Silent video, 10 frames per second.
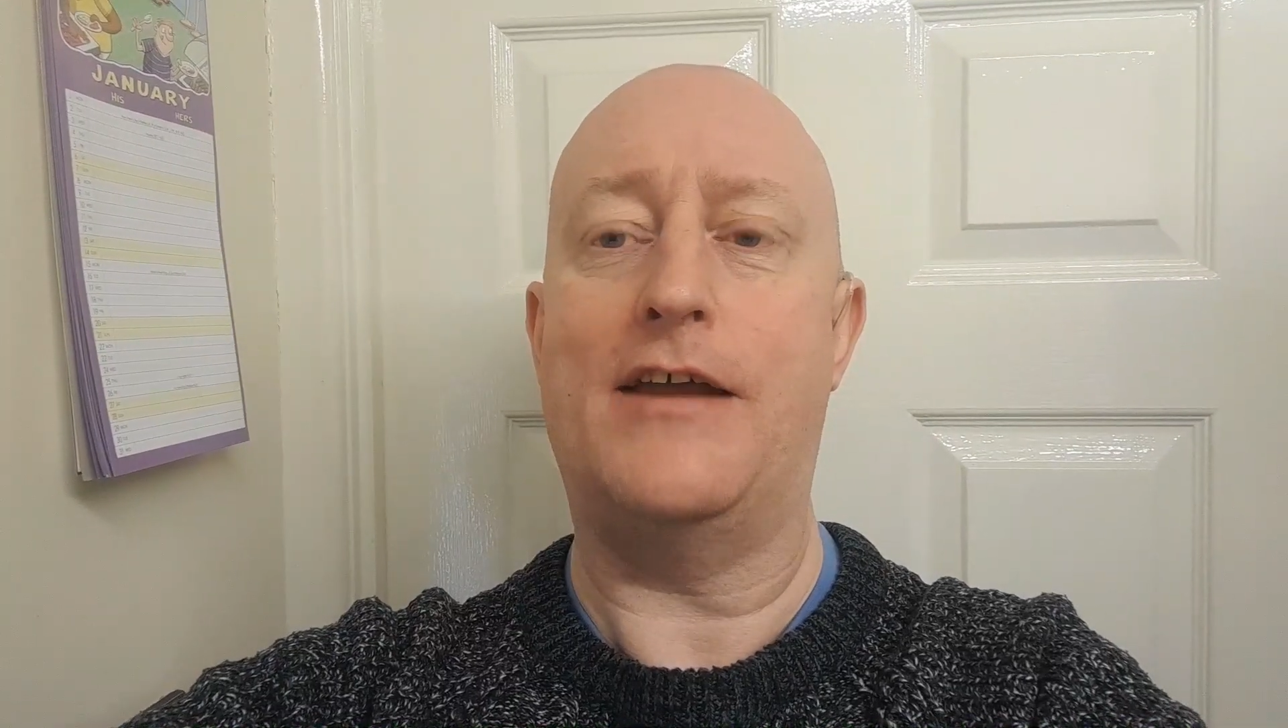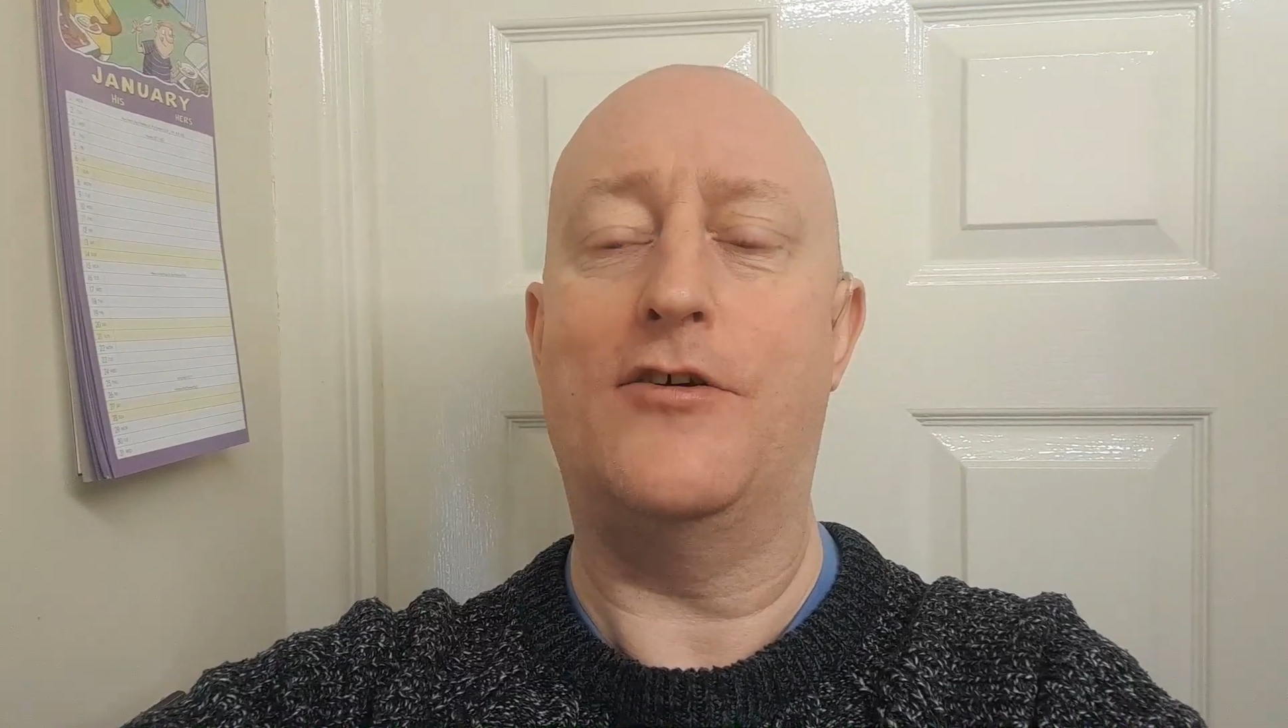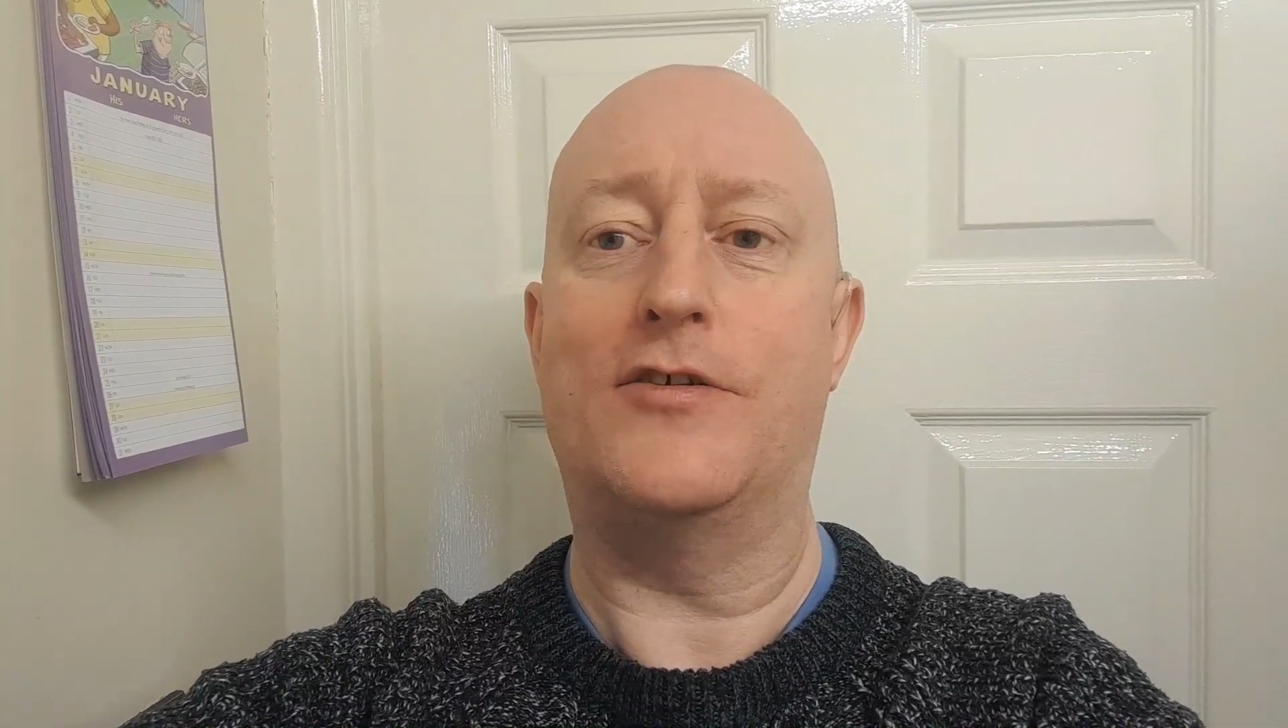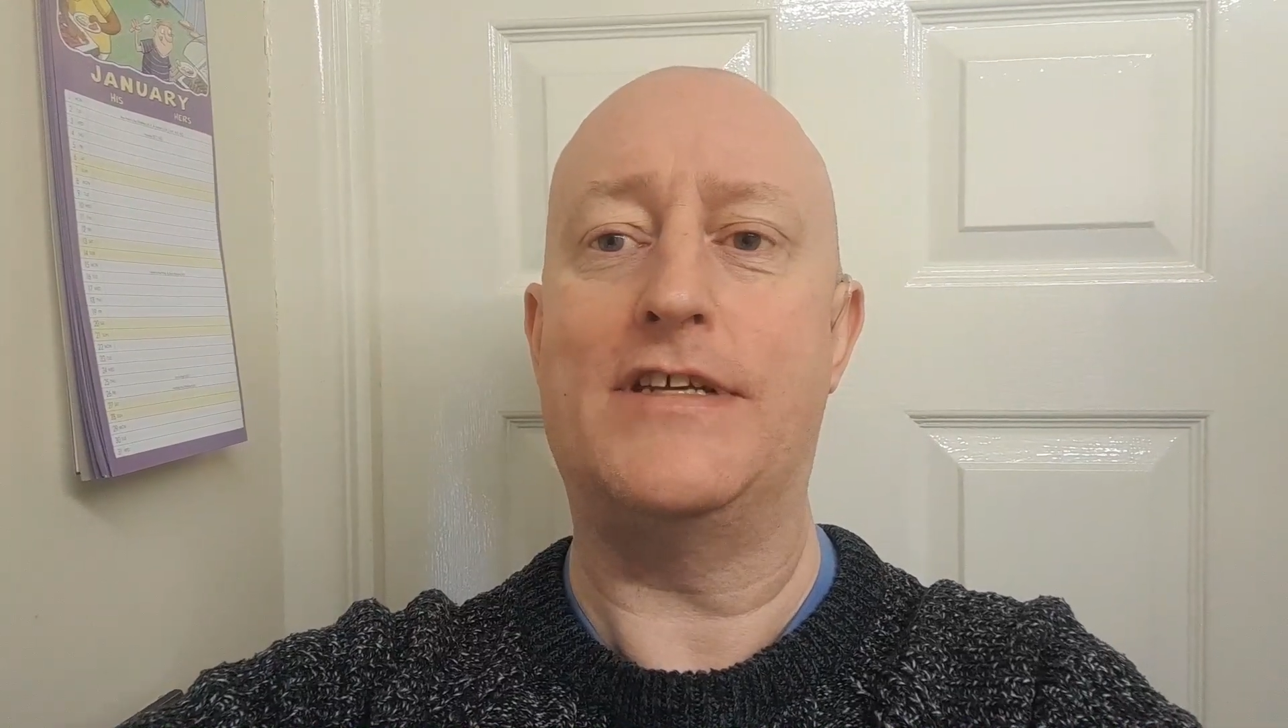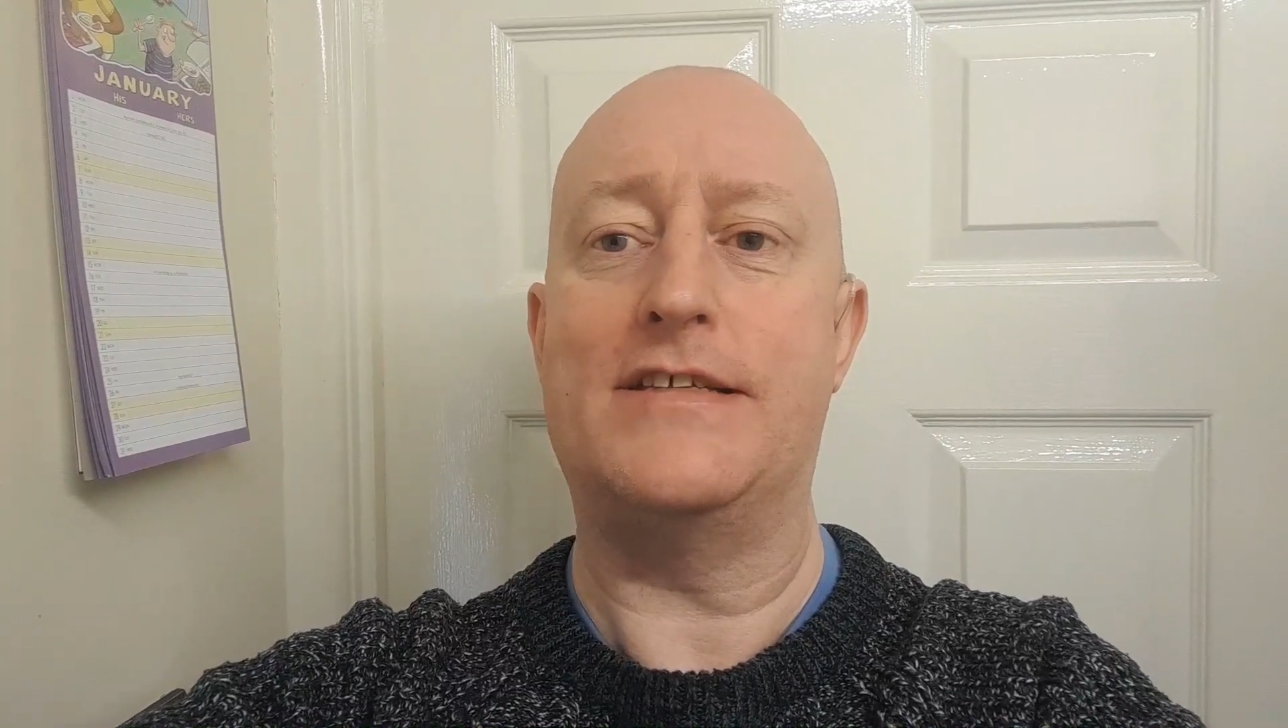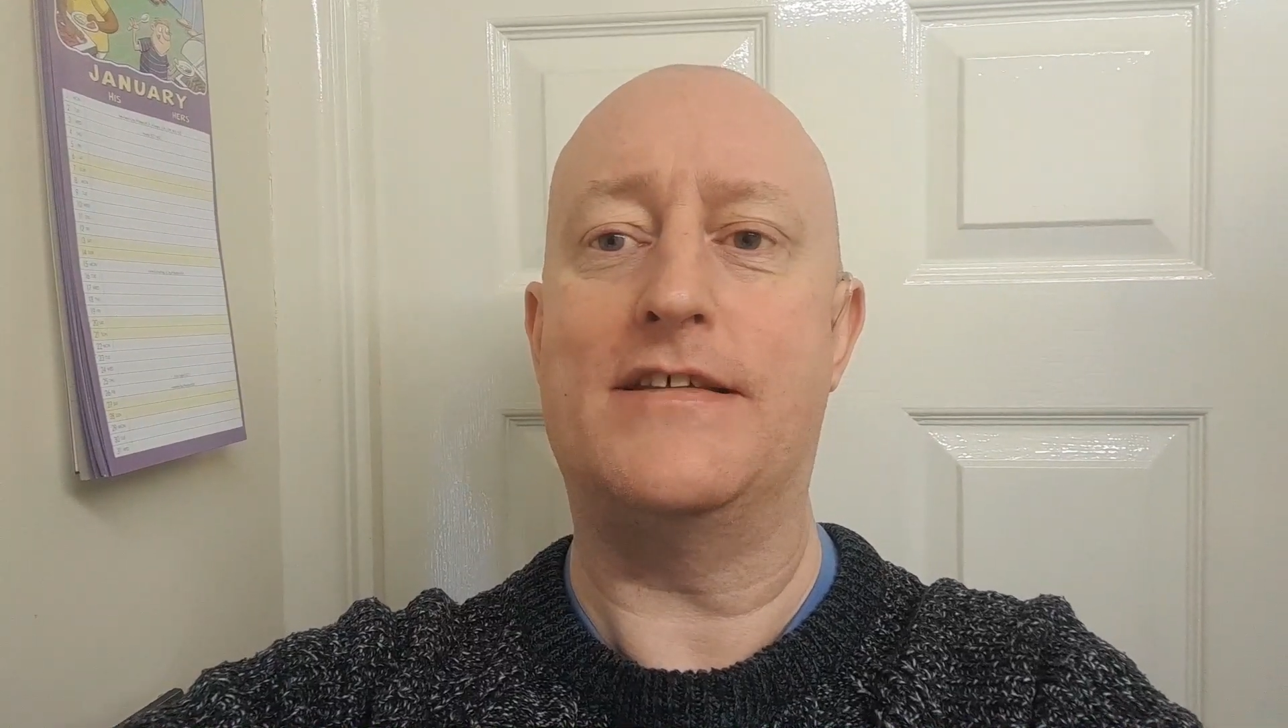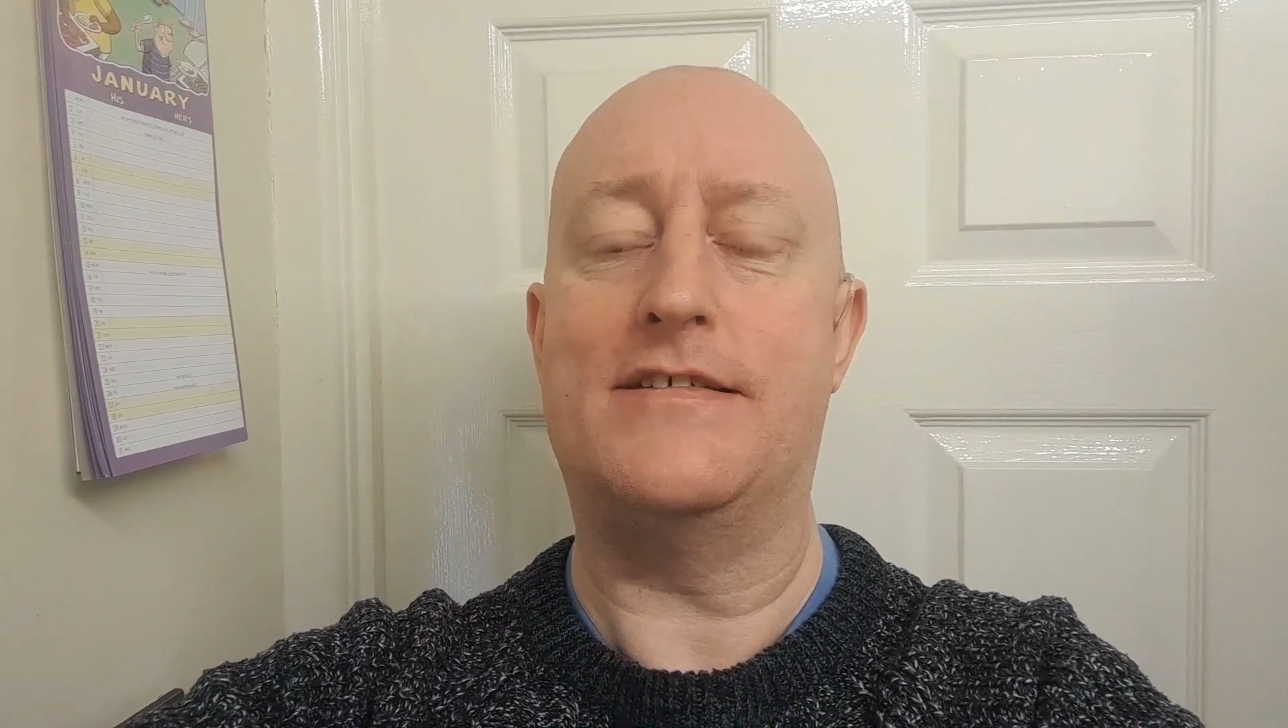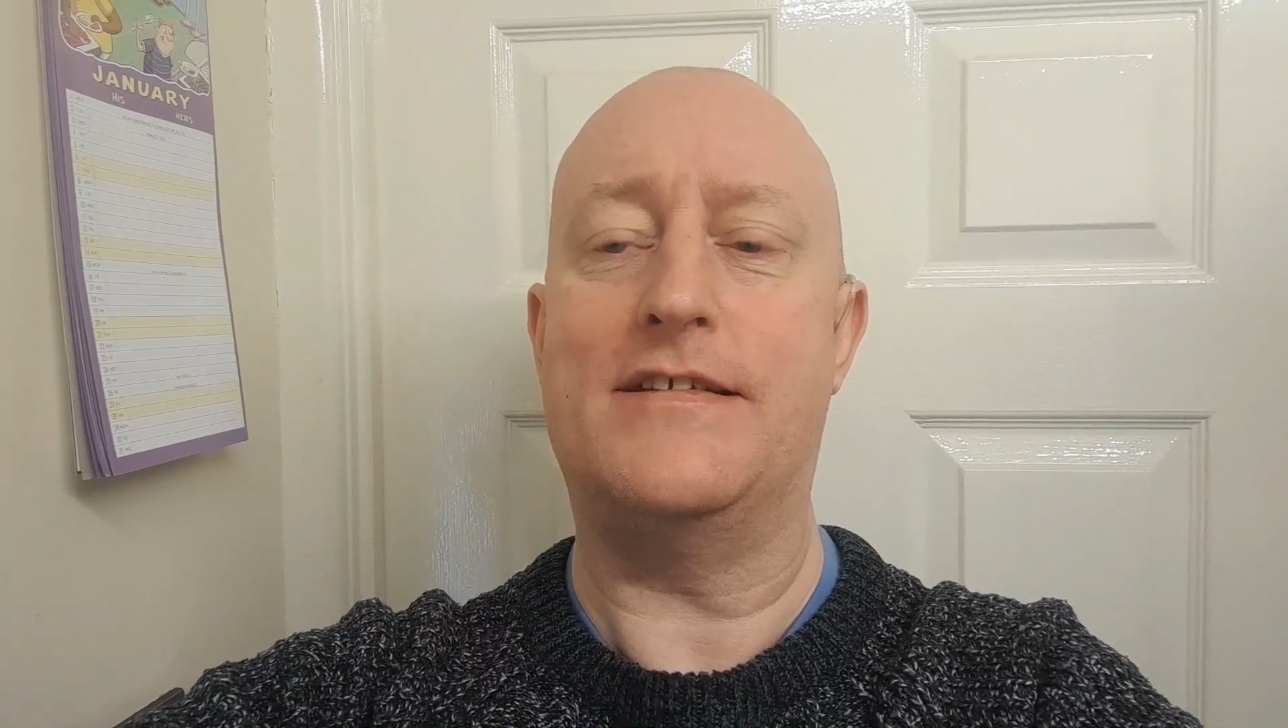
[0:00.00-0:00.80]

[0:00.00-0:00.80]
noticed that